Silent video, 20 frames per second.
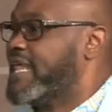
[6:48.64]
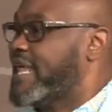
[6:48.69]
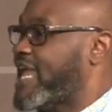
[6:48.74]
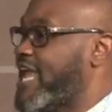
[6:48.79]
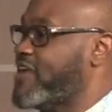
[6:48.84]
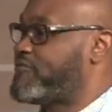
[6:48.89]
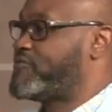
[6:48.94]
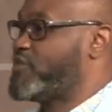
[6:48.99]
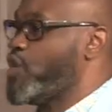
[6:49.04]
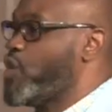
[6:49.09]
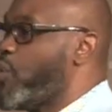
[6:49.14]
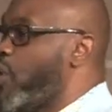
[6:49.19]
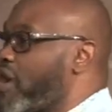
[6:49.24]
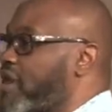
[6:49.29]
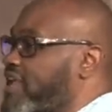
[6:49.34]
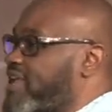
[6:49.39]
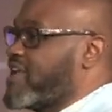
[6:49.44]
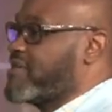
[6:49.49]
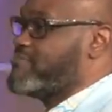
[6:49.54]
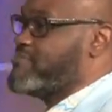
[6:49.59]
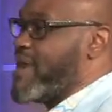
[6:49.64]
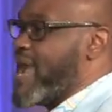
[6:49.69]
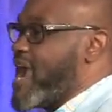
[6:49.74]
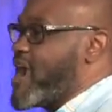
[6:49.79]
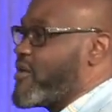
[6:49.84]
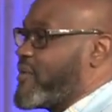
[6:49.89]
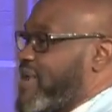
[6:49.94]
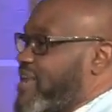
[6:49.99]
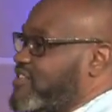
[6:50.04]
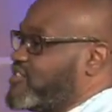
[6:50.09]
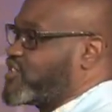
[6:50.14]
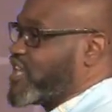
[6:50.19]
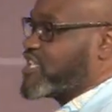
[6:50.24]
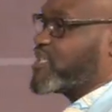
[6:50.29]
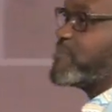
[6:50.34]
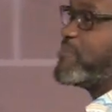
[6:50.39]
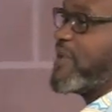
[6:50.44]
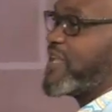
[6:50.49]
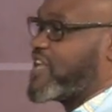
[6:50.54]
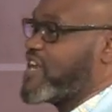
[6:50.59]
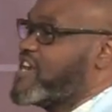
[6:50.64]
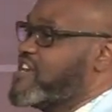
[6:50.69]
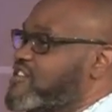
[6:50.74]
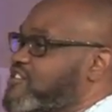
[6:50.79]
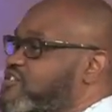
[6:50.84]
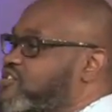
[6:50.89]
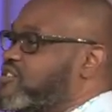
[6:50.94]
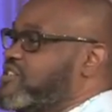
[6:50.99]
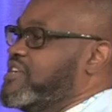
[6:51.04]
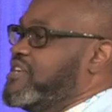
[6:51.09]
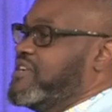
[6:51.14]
If you want to get married just because